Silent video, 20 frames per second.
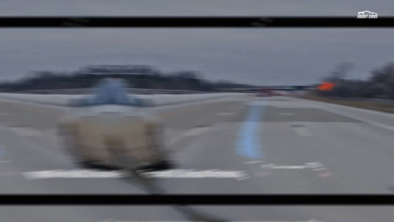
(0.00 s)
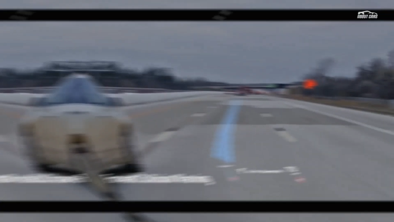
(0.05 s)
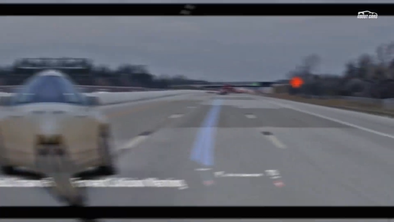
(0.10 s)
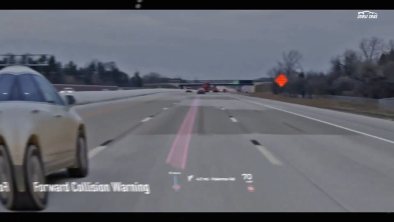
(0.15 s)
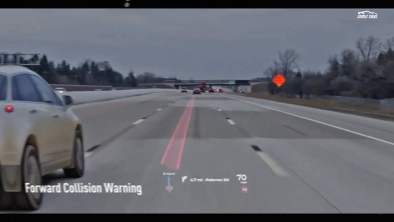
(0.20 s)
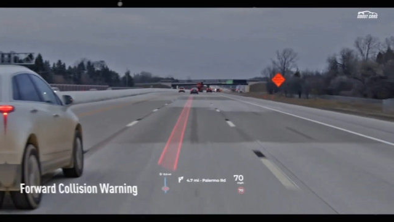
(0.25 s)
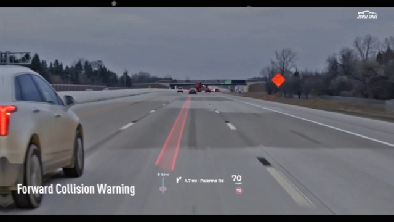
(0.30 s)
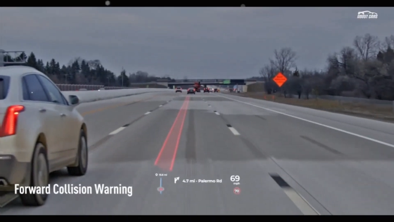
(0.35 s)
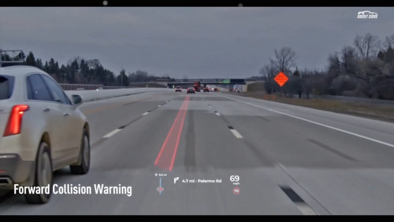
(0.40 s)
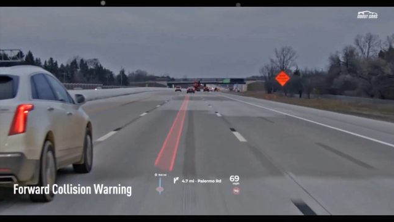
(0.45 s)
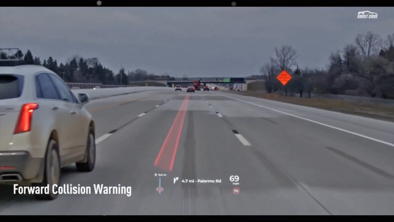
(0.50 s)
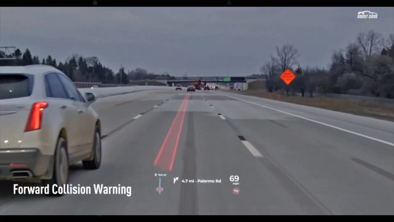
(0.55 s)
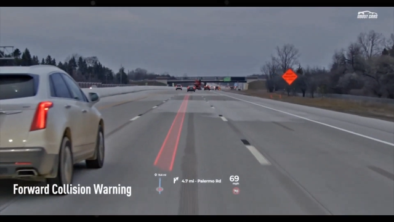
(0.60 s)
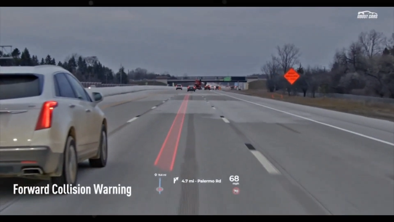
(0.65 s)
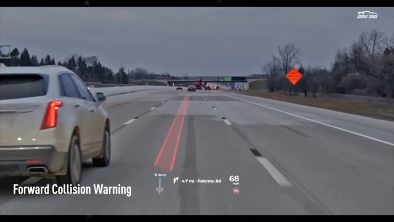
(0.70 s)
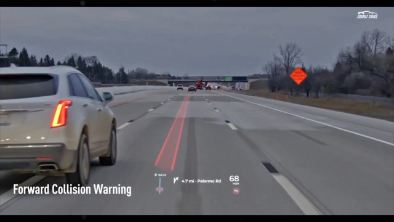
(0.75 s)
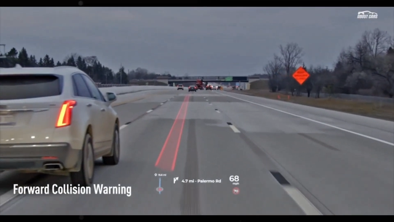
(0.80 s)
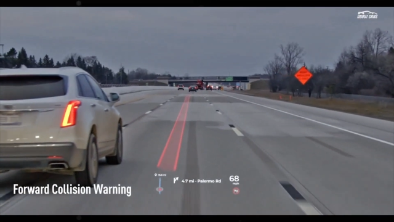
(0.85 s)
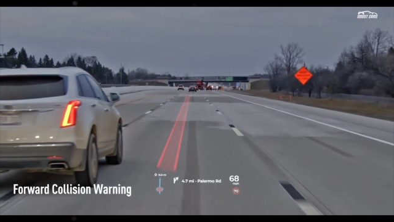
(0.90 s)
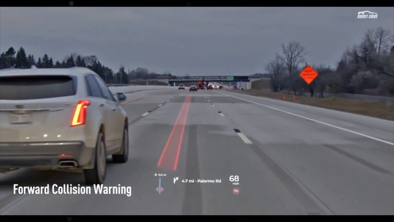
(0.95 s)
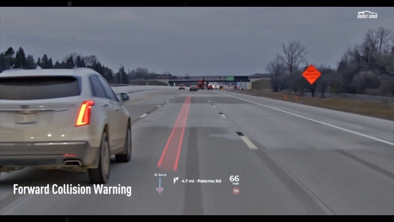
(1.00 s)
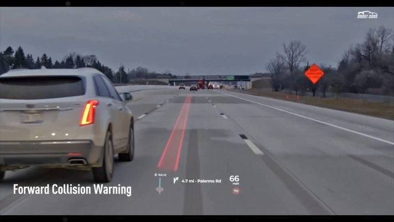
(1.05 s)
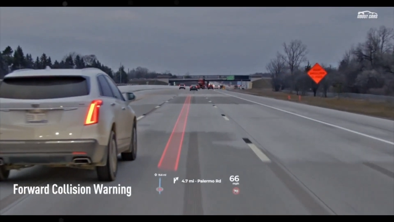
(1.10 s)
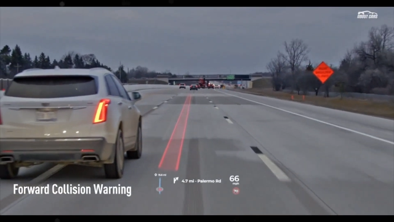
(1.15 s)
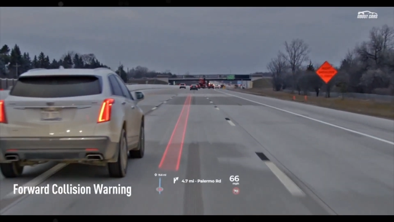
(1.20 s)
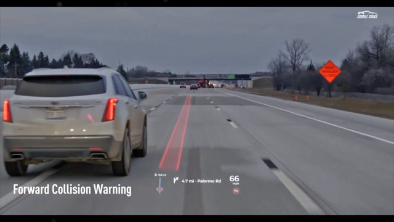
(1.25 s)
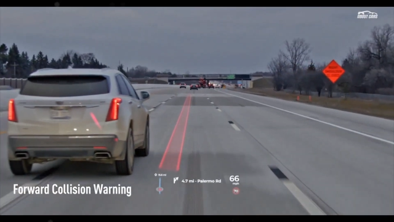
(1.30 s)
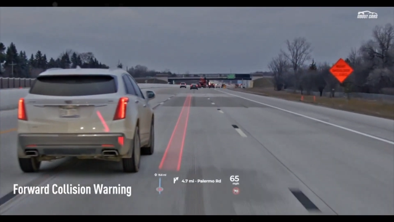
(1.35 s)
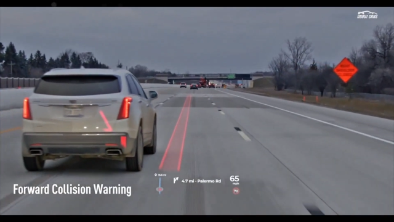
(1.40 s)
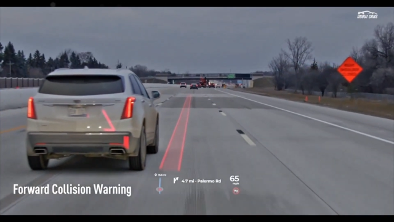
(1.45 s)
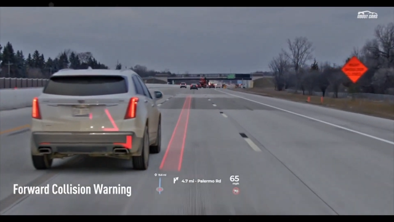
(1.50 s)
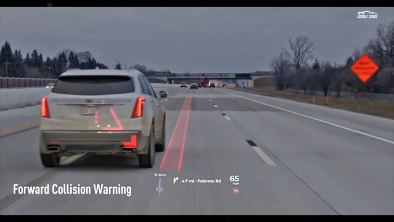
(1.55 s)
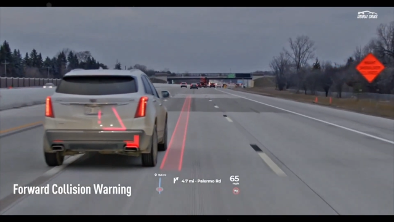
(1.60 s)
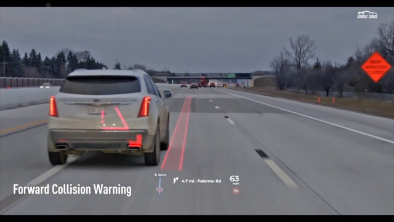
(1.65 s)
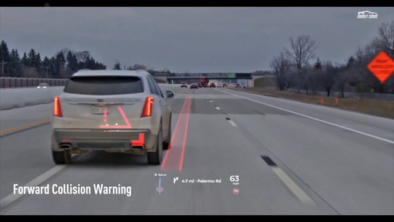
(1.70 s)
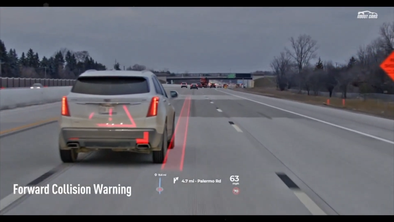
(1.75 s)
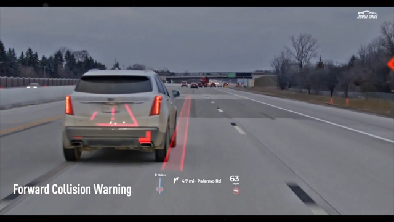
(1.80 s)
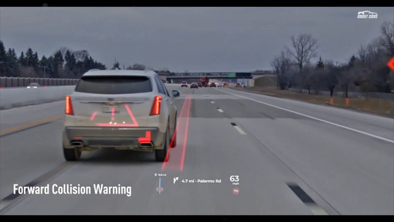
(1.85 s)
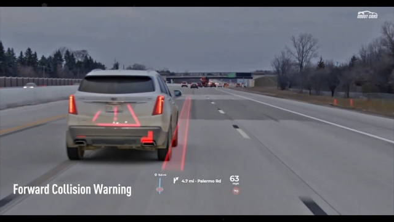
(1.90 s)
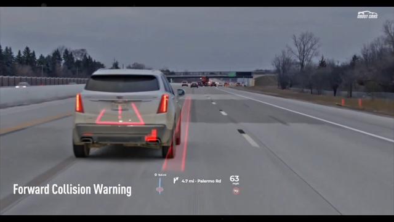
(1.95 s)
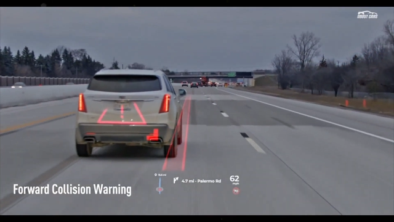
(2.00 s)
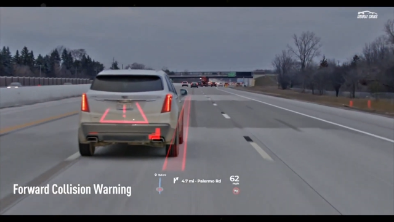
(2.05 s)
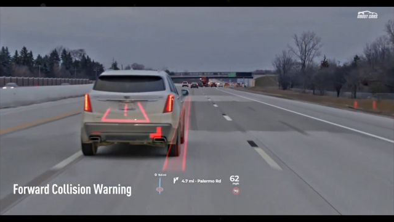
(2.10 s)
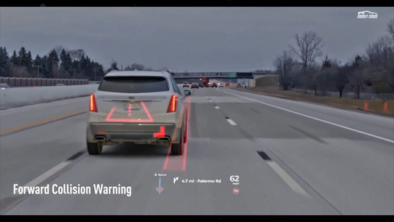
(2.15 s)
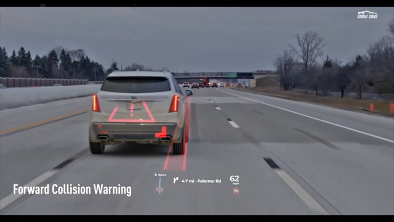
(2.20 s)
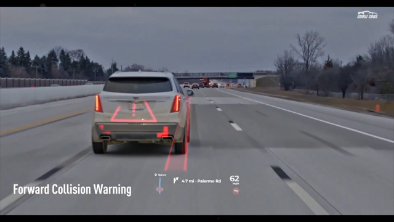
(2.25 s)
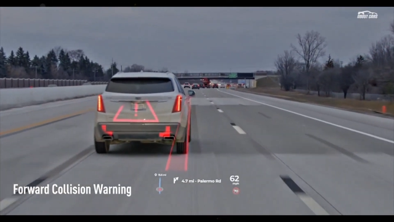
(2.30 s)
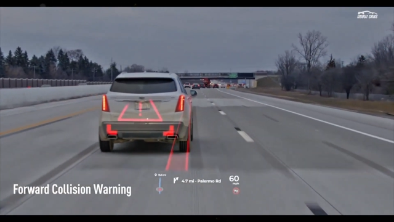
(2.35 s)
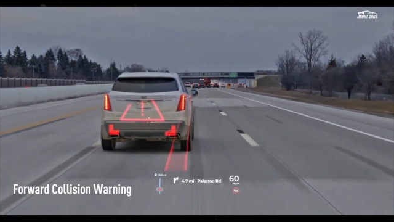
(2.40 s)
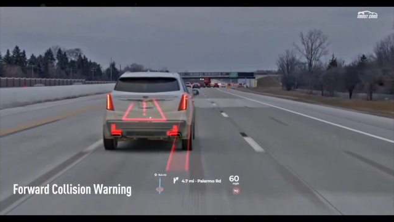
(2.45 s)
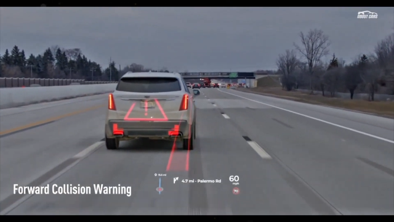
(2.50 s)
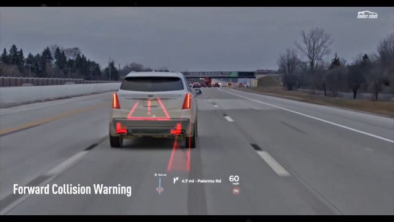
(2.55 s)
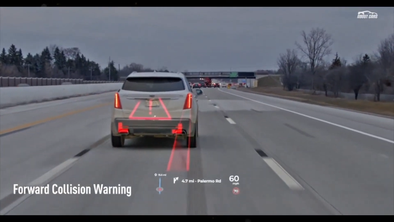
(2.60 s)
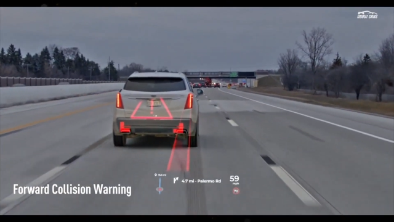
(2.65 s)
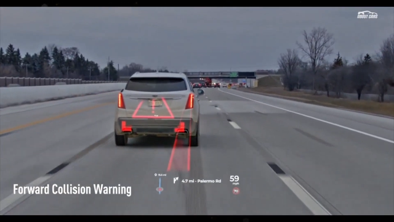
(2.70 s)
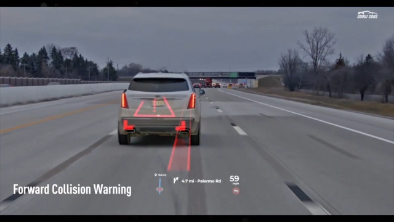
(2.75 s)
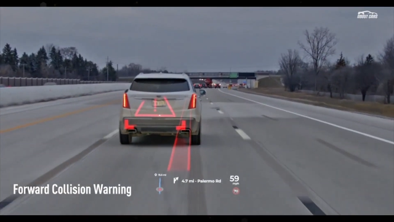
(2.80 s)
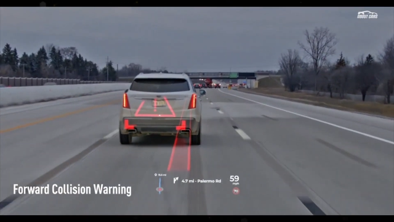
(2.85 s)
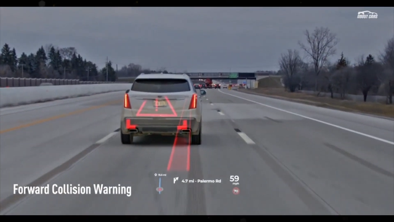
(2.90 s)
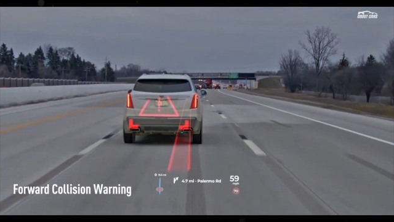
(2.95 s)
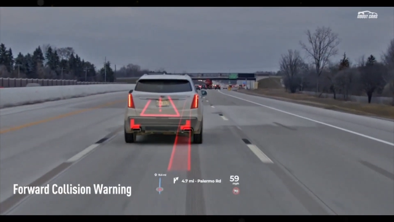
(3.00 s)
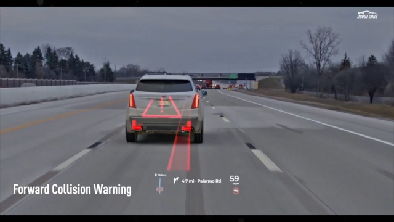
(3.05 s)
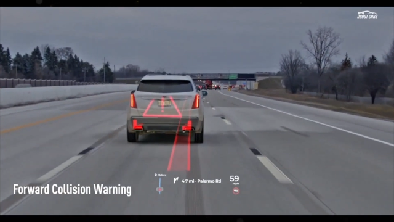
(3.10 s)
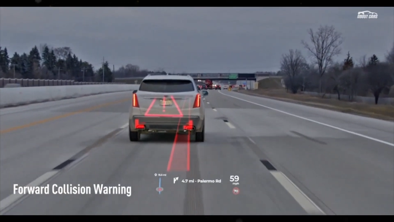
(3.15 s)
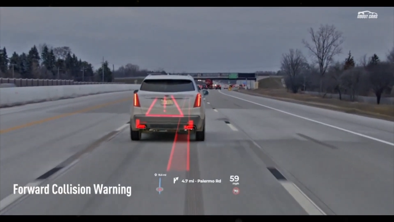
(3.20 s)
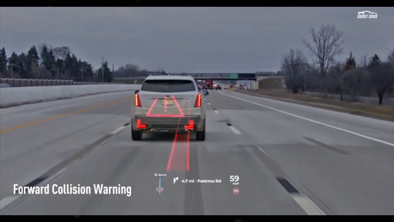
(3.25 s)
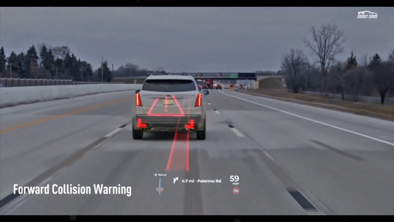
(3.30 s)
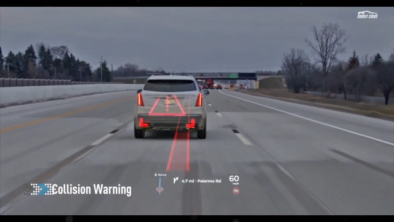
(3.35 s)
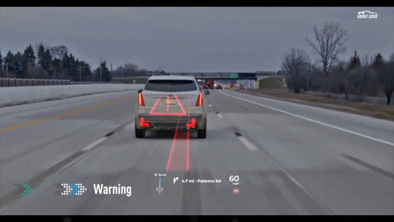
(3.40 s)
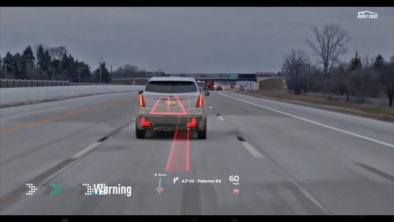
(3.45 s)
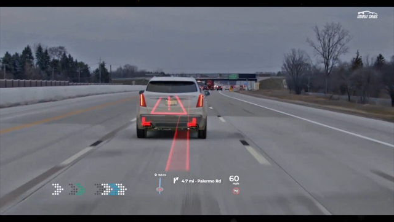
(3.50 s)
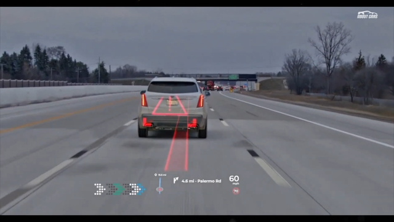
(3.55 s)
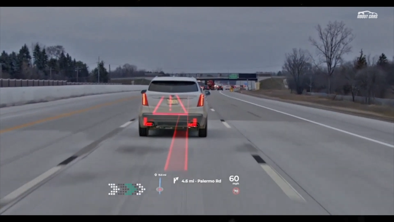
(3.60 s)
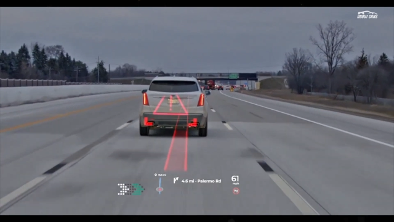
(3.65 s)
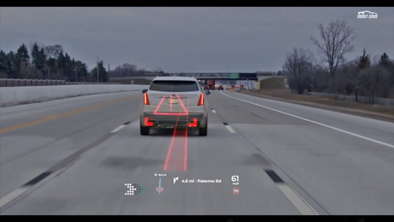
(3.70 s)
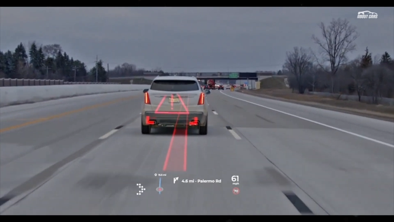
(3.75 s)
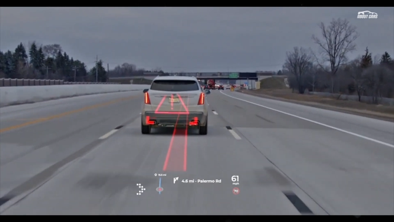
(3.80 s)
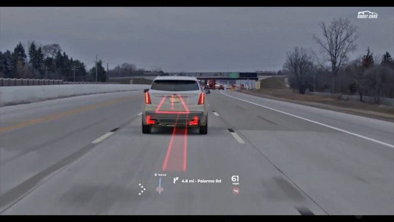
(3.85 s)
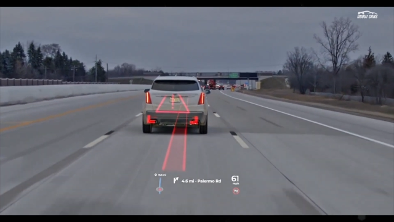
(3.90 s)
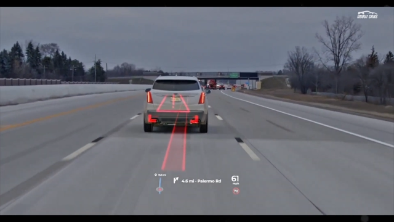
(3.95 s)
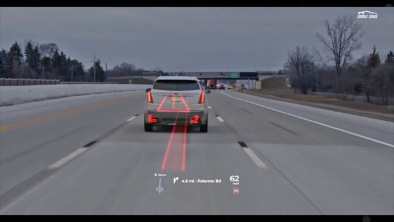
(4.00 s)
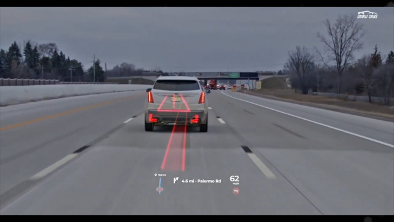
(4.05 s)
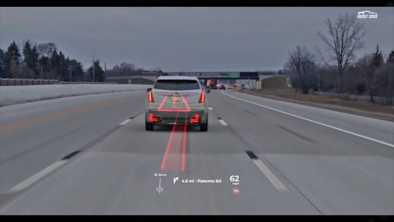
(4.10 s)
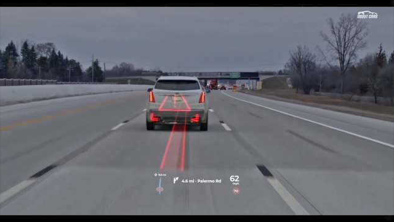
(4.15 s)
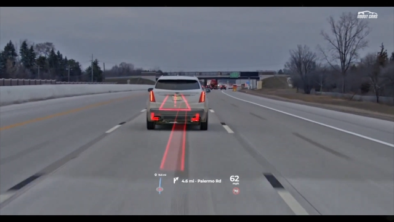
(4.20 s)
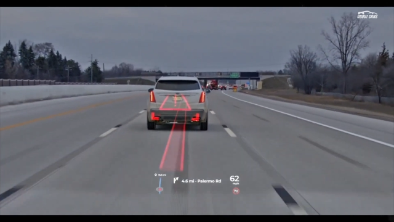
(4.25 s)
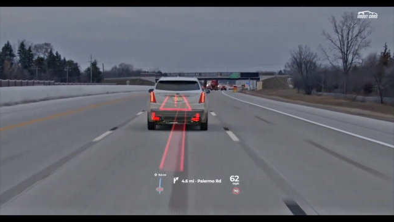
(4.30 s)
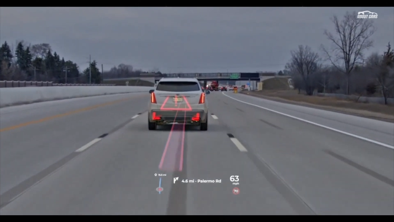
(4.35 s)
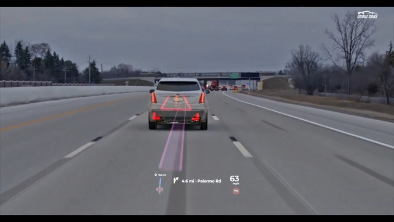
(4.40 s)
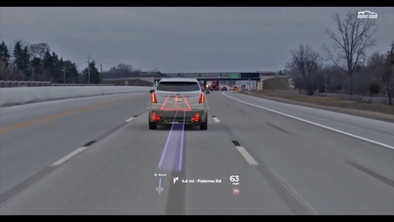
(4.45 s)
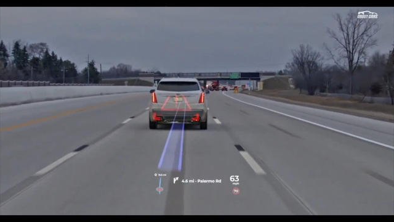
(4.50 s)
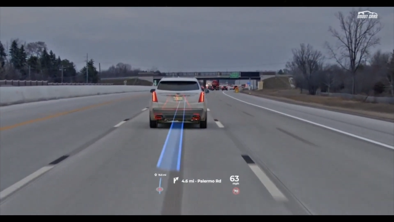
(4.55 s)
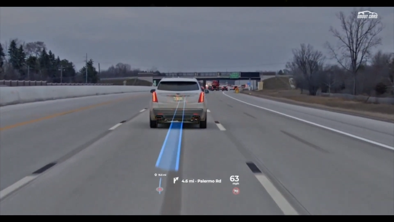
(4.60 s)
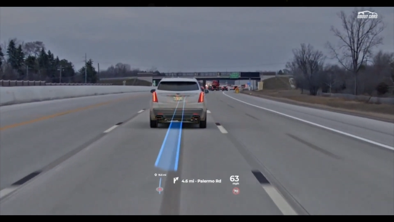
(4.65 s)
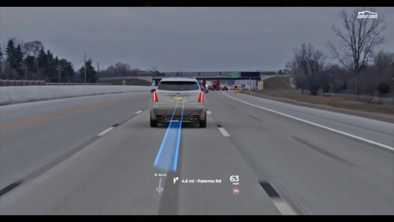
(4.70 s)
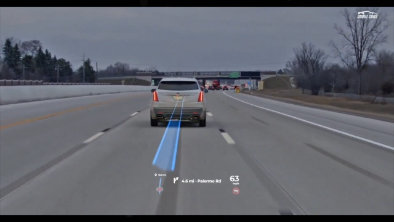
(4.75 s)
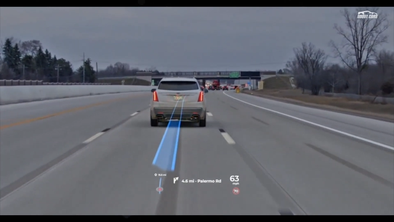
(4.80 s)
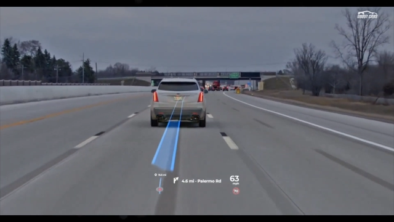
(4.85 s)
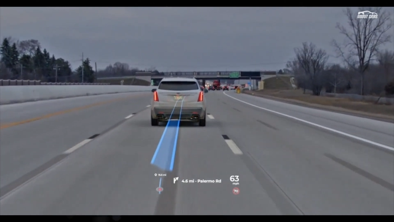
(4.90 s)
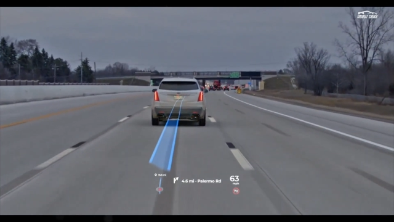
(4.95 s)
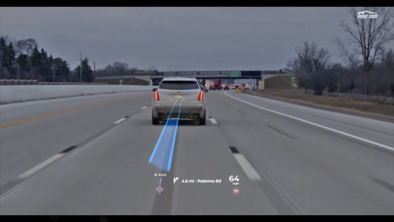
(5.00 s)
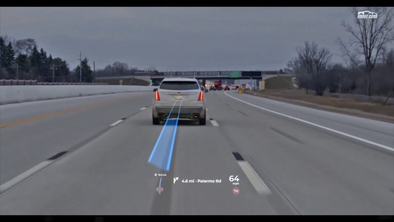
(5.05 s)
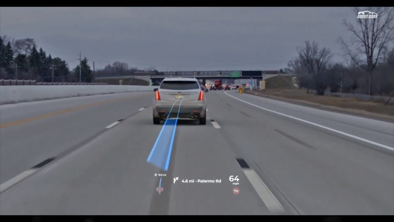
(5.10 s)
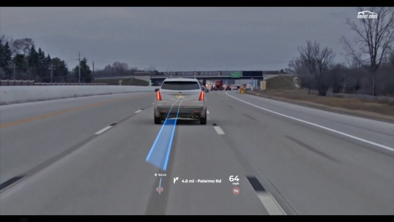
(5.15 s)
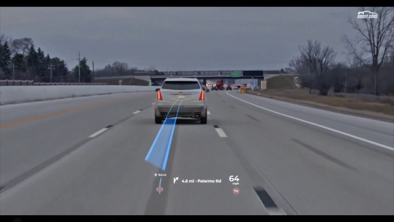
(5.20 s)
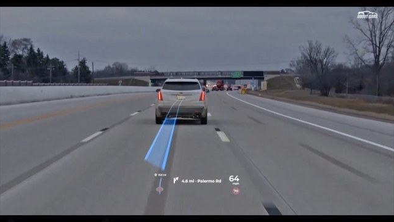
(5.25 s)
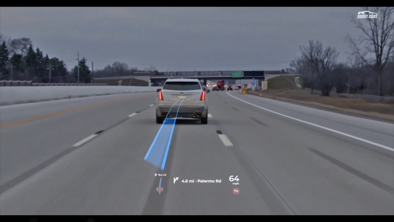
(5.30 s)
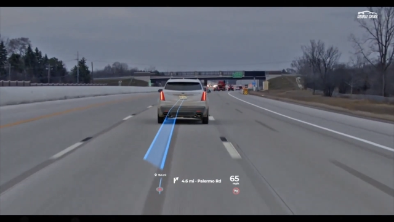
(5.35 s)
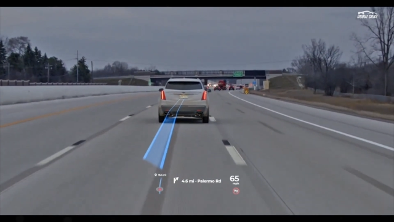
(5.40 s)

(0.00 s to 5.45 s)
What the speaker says: No face is visible, so there are no lips to read.